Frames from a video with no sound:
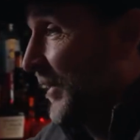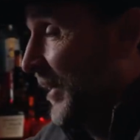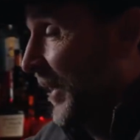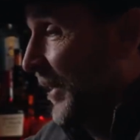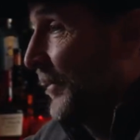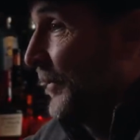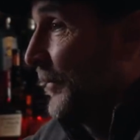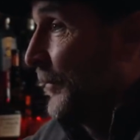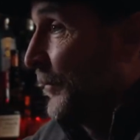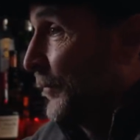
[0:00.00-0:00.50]

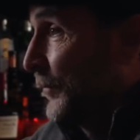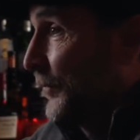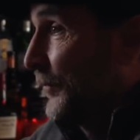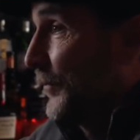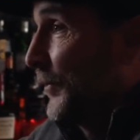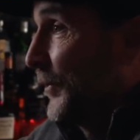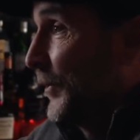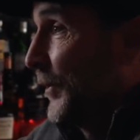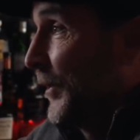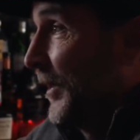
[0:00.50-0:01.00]
kind of
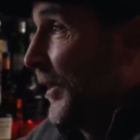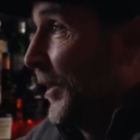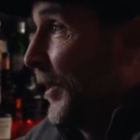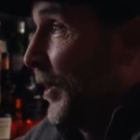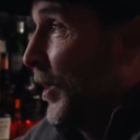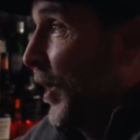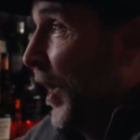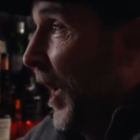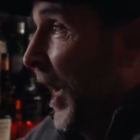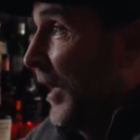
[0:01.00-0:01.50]

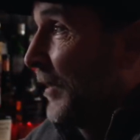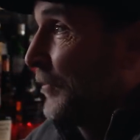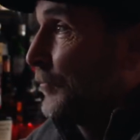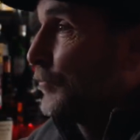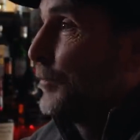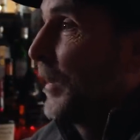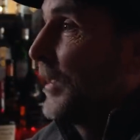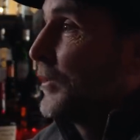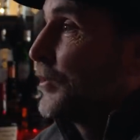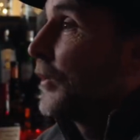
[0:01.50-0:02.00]
I,
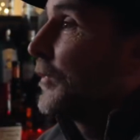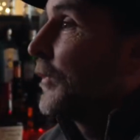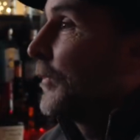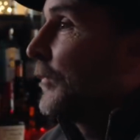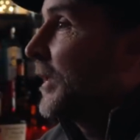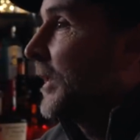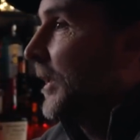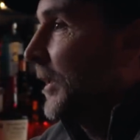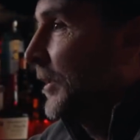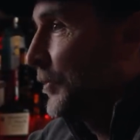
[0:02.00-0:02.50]
my
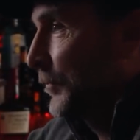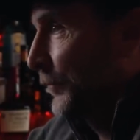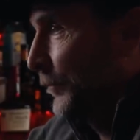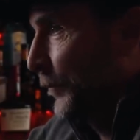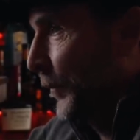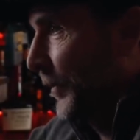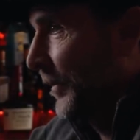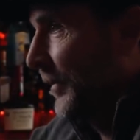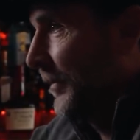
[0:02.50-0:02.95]
justification for